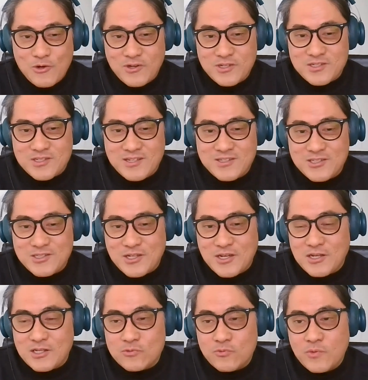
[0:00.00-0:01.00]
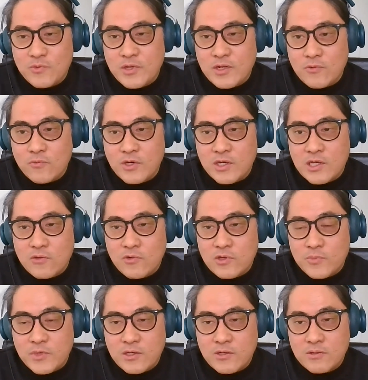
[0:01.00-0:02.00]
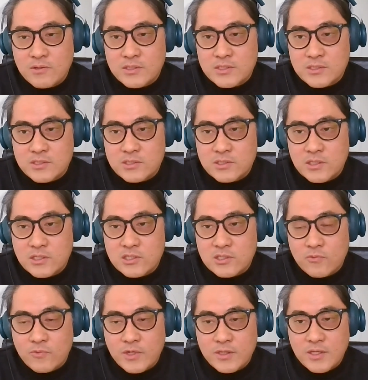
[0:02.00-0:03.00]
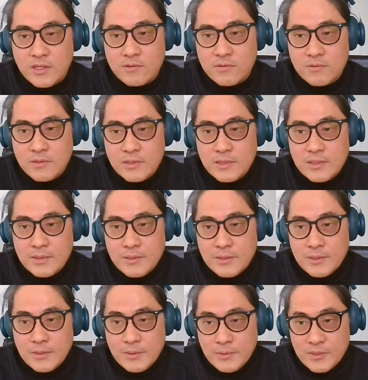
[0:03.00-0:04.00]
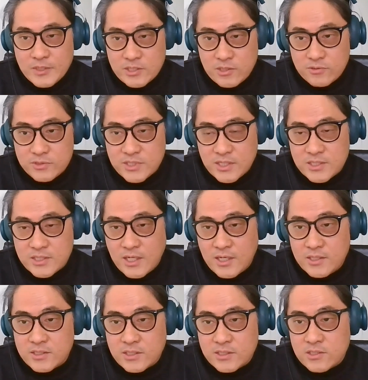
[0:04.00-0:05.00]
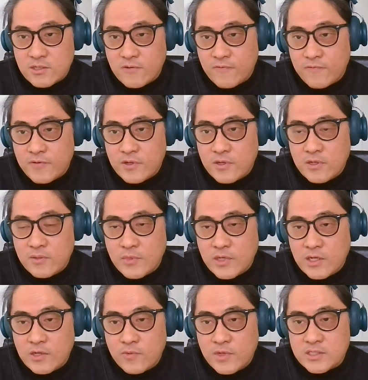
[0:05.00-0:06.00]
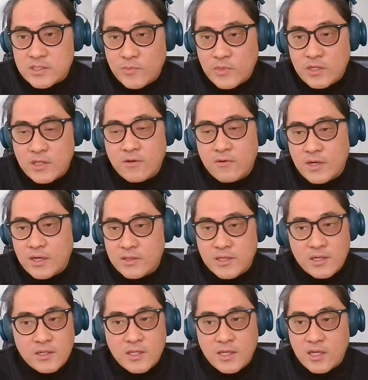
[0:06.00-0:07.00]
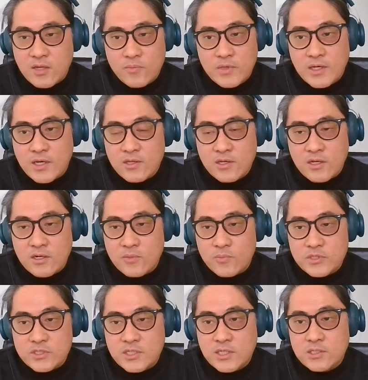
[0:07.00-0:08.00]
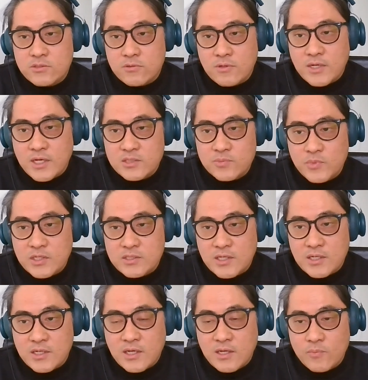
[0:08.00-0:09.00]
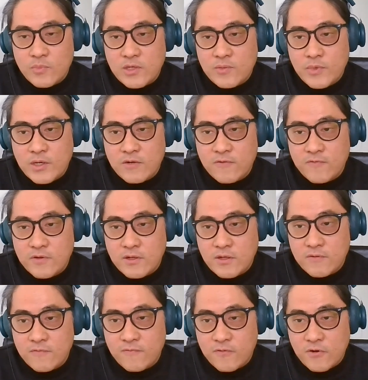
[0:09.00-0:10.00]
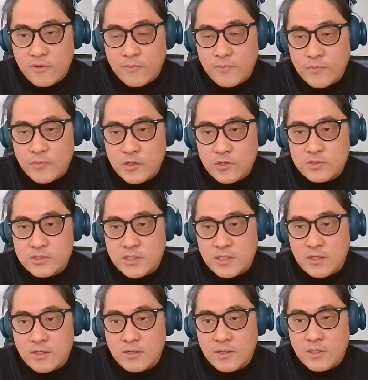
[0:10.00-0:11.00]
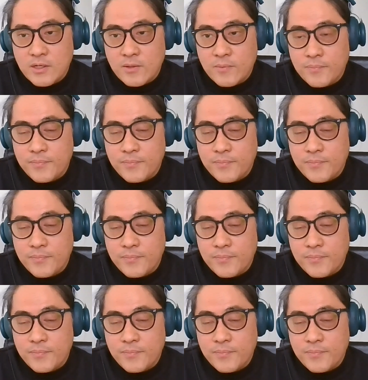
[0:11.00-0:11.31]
as designers we've been working with, but it's the one that still sustains itself in many ways. There can be other kind of procedural aspects that can be benefited from using,